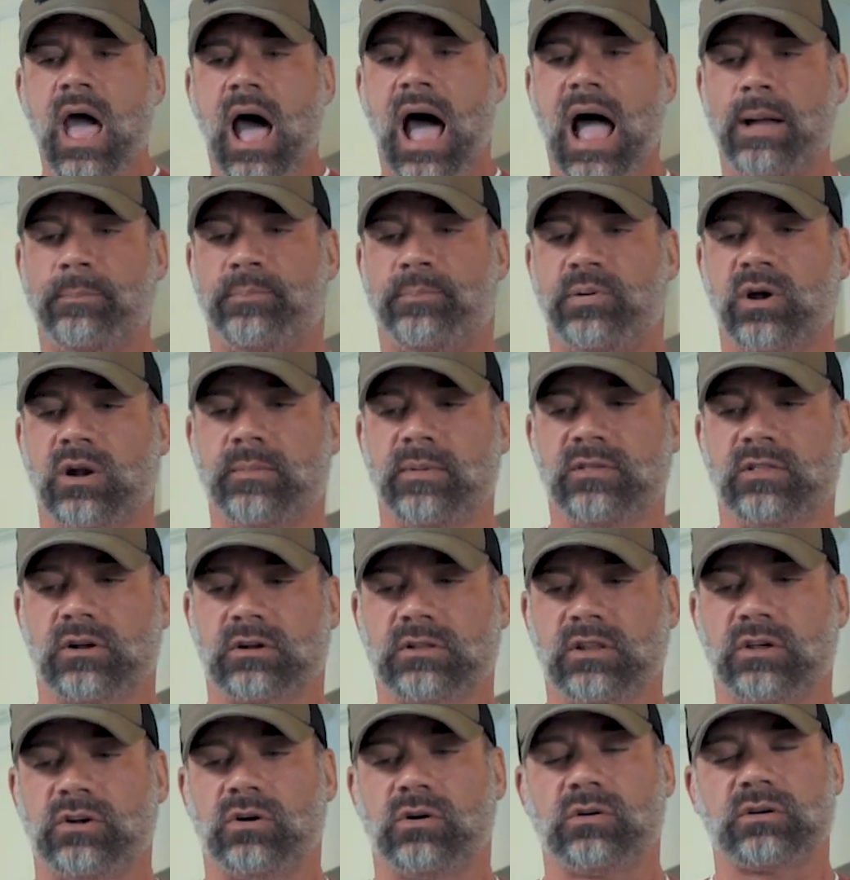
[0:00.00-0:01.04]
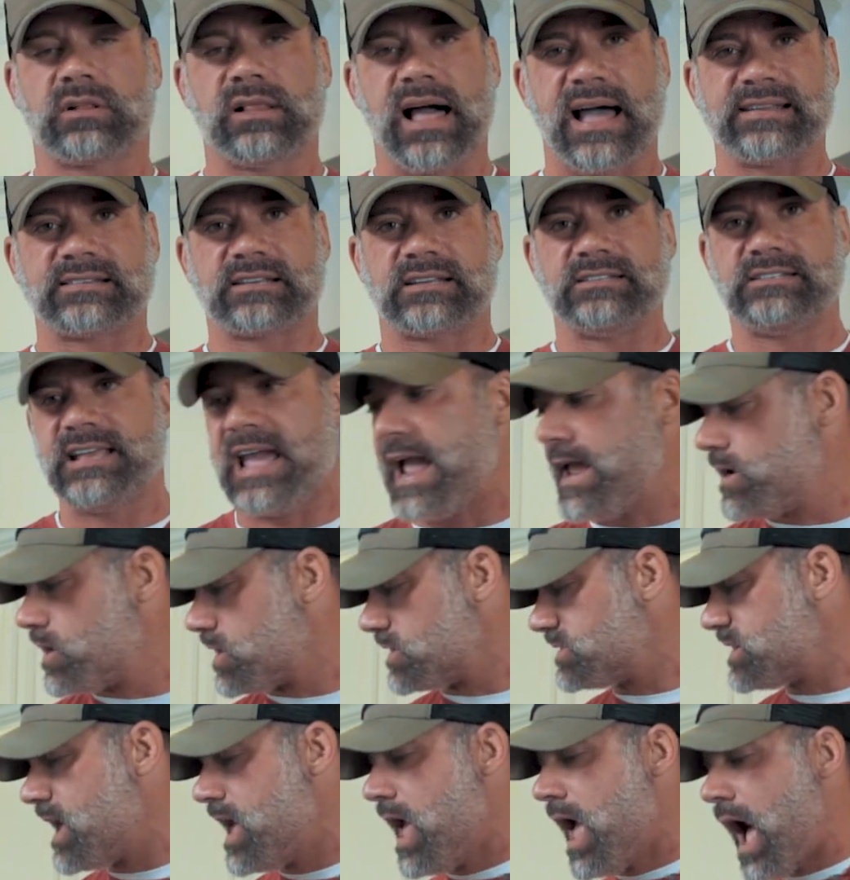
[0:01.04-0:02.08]
I put them in their little glass
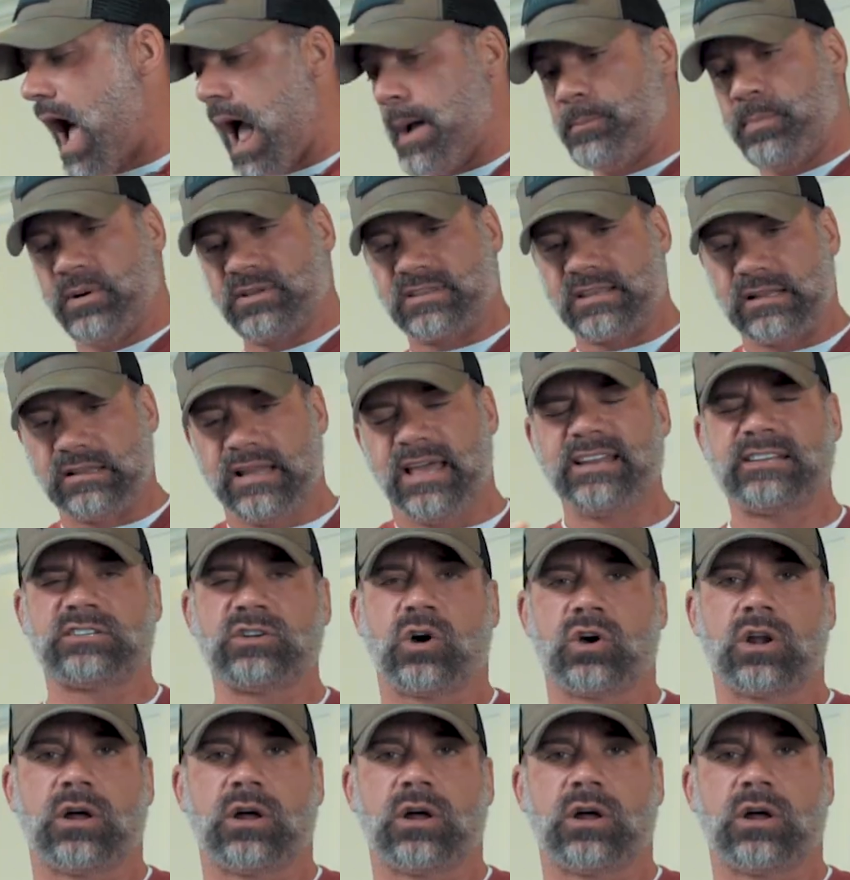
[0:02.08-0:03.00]
containers, I put the lids on